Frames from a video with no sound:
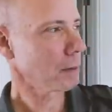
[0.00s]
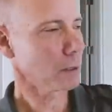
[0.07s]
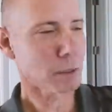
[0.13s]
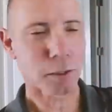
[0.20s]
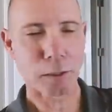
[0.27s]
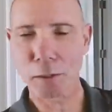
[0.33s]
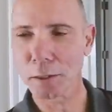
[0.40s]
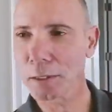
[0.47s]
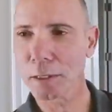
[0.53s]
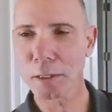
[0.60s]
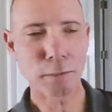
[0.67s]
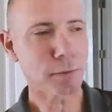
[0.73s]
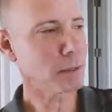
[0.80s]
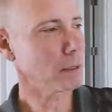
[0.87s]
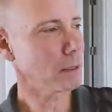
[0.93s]
your
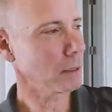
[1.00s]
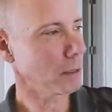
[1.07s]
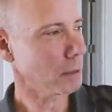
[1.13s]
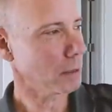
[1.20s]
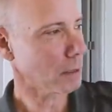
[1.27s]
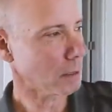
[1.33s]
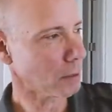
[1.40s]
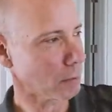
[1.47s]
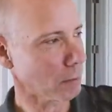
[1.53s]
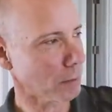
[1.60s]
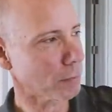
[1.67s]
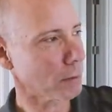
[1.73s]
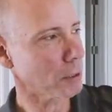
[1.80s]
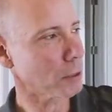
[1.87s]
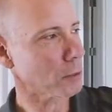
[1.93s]
TV, has a
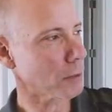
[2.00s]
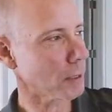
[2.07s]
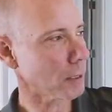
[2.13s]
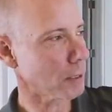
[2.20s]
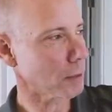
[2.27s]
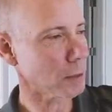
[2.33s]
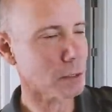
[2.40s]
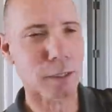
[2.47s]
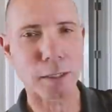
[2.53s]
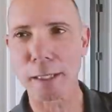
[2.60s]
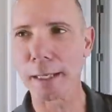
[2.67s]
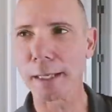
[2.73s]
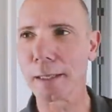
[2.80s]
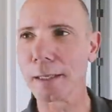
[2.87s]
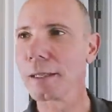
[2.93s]
refrigerator,
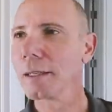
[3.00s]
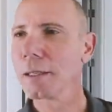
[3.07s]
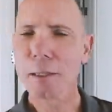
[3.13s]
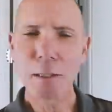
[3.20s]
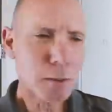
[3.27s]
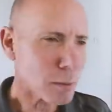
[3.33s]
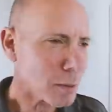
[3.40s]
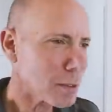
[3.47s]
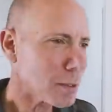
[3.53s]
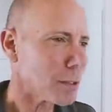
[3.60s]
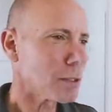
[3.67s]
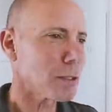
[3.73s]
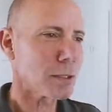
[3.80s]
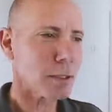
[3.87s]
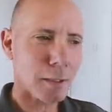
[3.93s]
sink. So it's
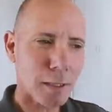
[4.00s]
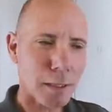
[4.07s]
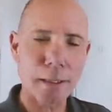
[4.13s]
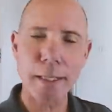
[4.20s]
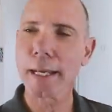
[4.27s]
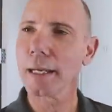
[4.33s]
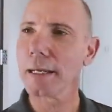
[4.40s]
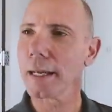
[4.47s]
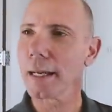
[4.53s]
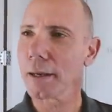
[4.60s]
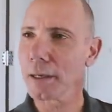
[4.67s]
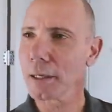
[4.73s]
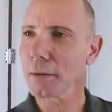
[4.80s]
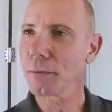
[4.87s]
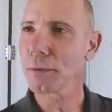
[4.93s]
a contained
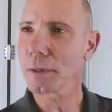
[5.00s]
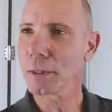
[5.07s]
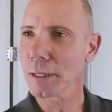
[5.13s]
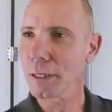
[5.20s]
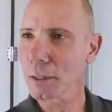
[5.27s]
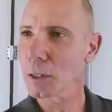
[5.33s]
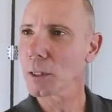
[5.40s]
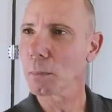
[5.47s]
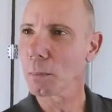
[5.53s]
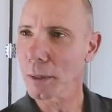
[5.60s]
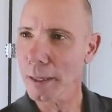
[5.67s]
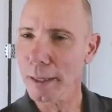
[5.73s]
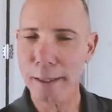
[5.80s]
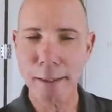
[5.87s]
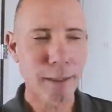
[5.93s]
area for the kids to
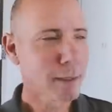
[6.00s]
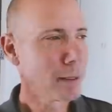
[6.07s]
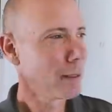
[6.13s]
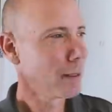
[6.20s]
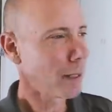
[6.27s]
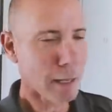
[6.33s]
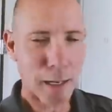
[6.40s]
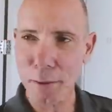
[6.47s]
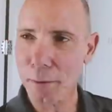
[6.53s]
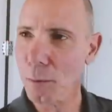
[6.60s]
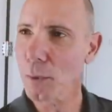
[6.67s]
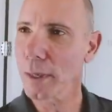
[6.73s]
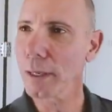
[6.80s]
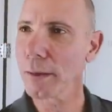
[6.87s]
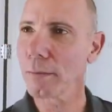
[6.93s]
play, out of the
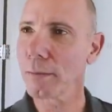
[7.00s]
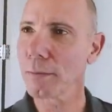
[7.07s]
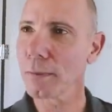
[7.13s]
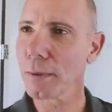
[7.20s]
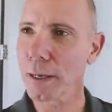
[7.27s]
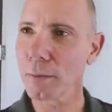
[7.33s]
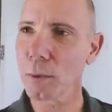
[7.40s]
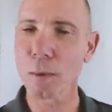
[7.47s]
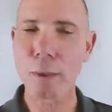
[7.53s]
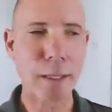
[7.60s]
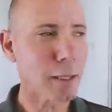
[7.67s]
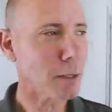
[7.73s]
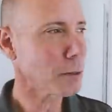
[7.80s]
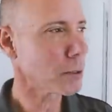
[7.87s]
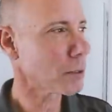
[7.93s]
way of everyone
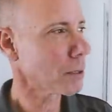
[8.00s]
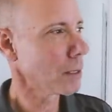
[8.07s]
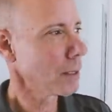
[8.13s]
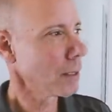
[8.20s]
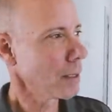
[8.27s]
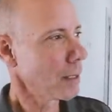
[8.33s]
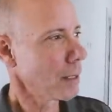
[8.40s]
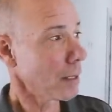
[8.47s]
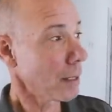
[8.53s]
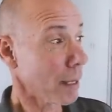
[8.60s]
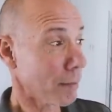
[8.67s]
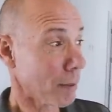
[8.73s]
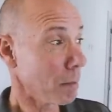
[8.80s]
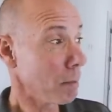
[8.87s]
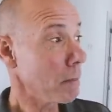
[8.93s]
else. They
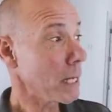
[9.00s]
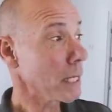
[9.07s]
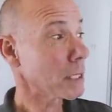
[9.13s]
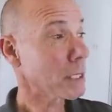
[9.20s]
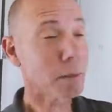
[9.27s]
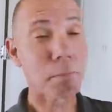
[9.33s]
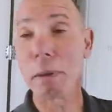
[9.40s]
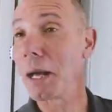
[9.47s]
have an amazing